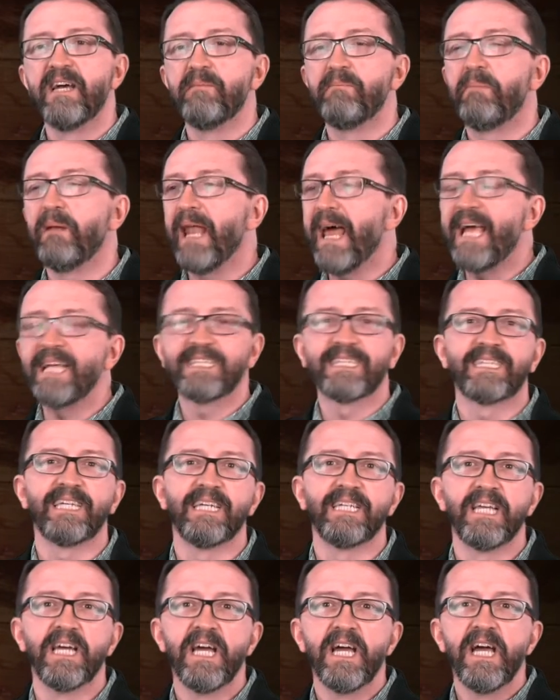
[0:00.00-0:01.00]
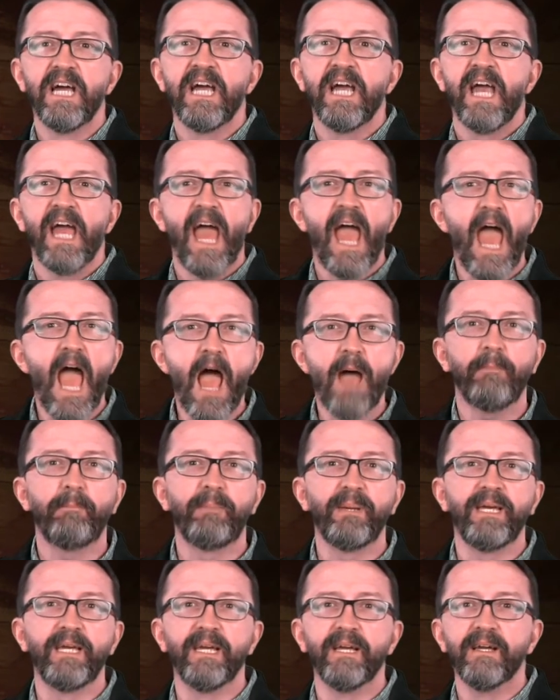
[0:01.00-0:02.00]
blessed,
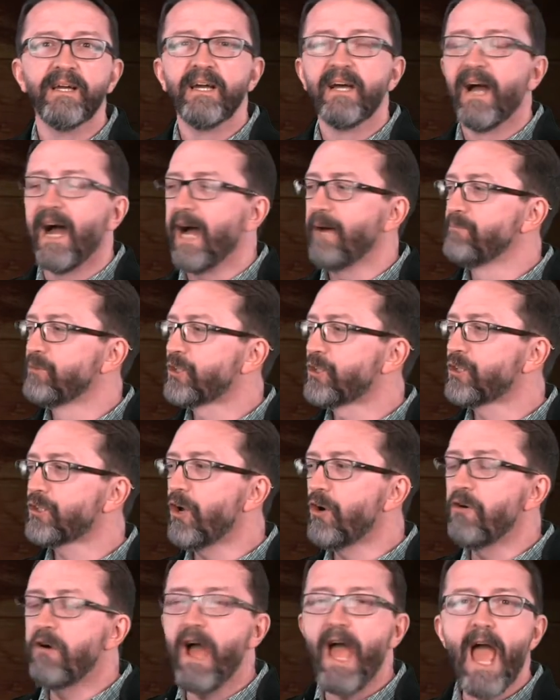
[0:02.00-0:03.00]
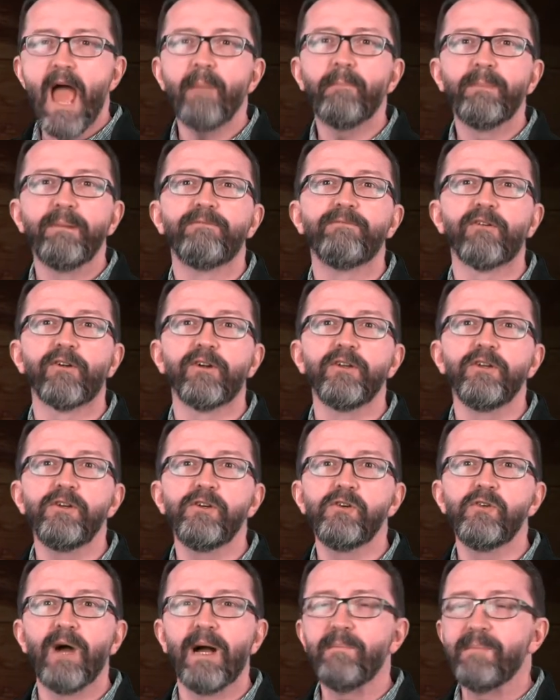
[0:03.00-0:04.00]
happy. I'm so happy for
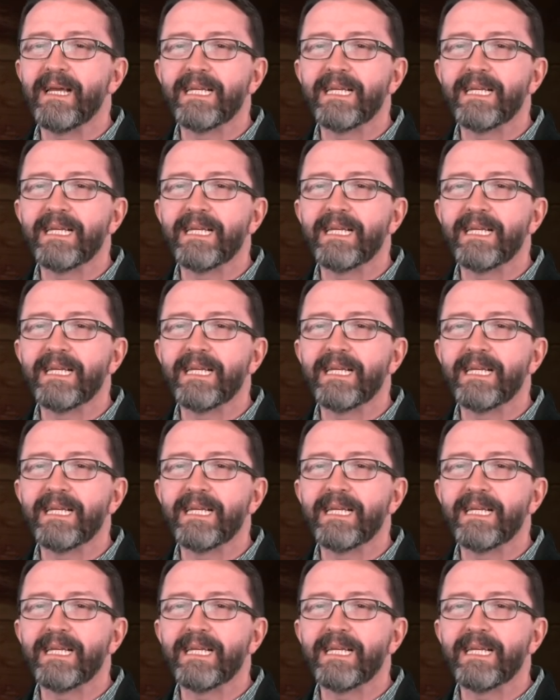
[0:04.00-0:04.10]
you. I'm